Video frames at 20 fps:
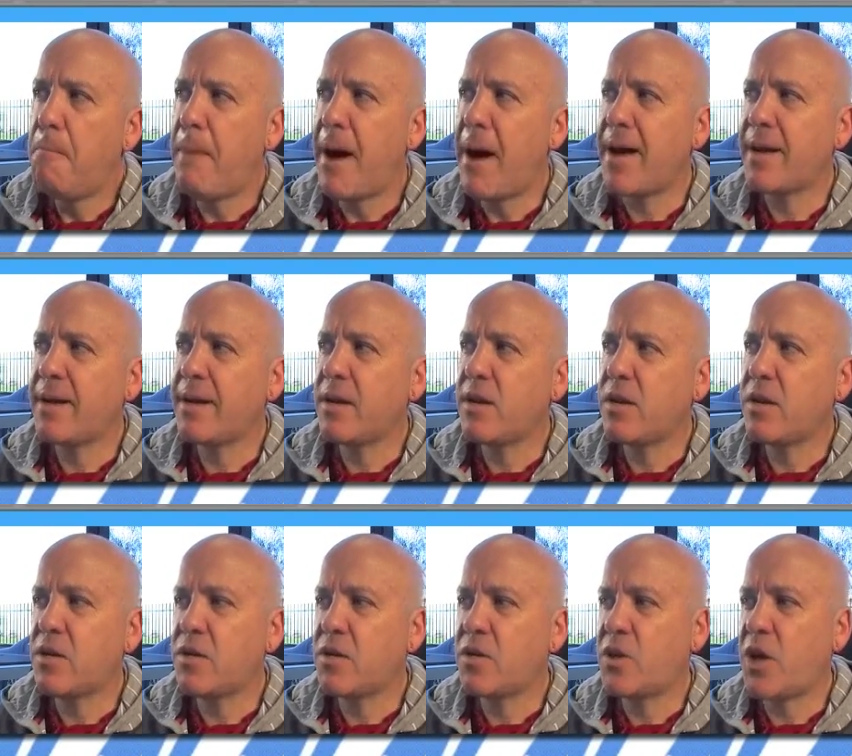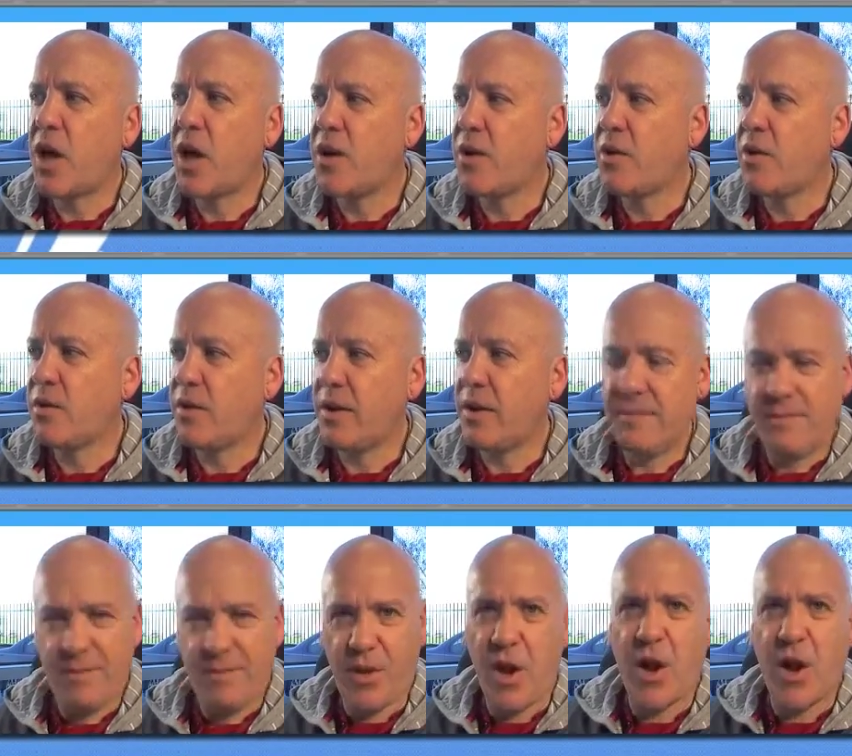But don't
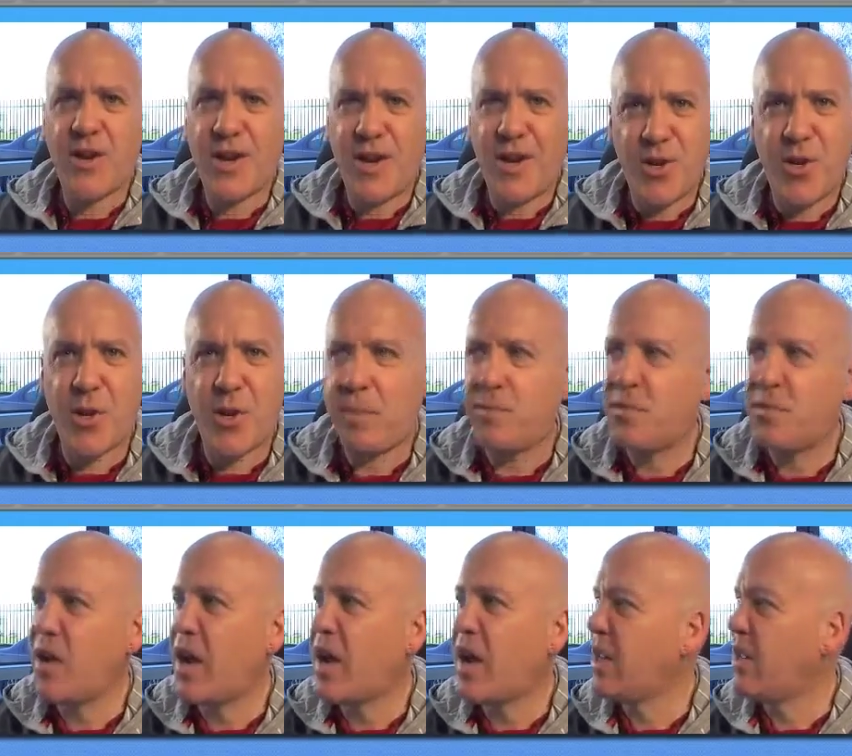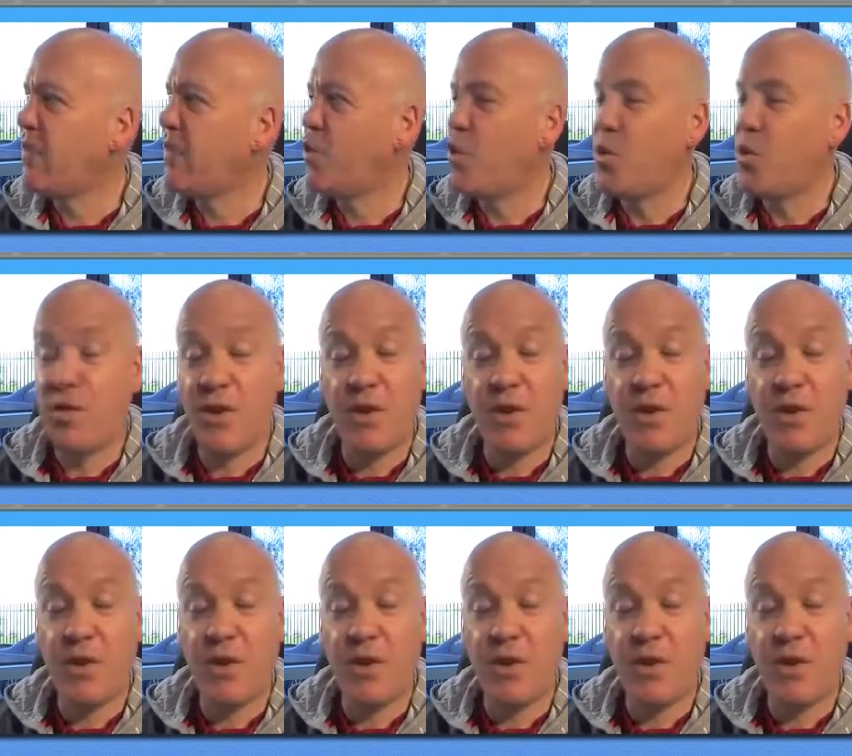don't get too upset if you